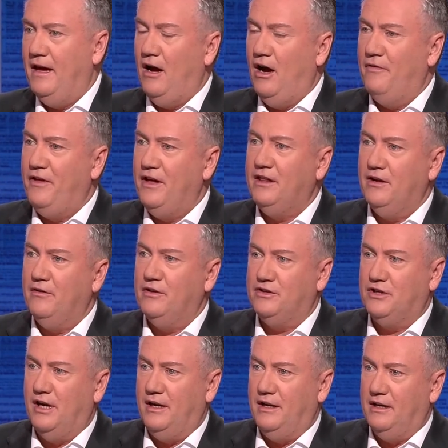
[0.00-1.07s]
I think there
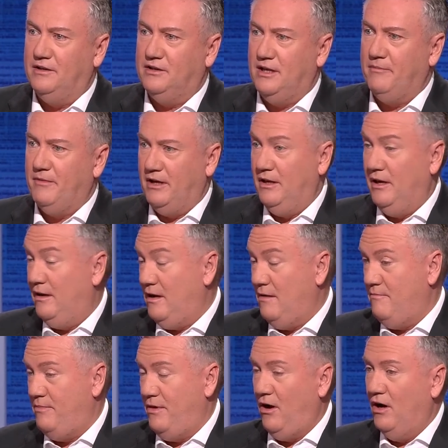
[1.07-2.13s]
is something that
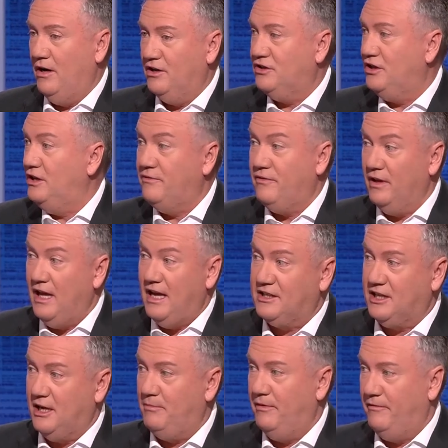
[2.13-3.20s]
behind the scenes for the
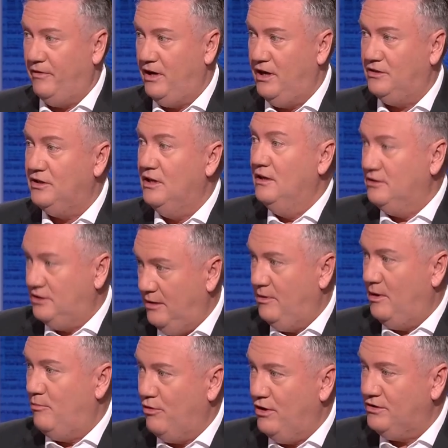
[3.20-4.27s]
couple of years, some of
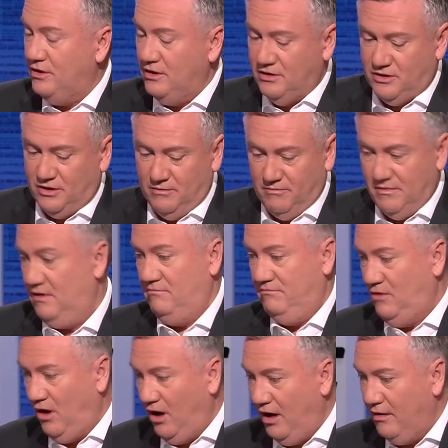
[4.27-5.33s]
the presidents, and
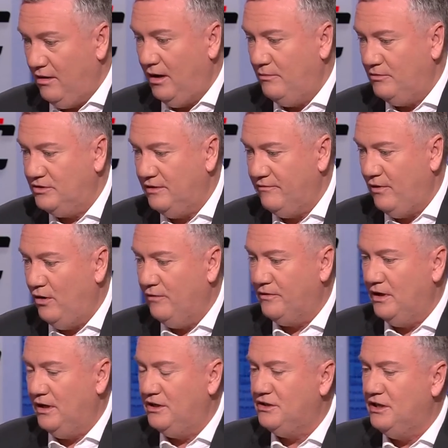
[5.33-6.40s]
I was involved
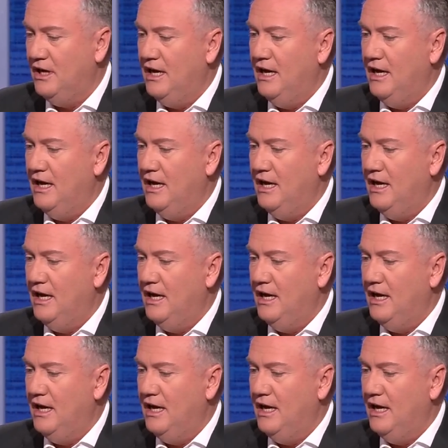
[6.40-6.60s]
in this,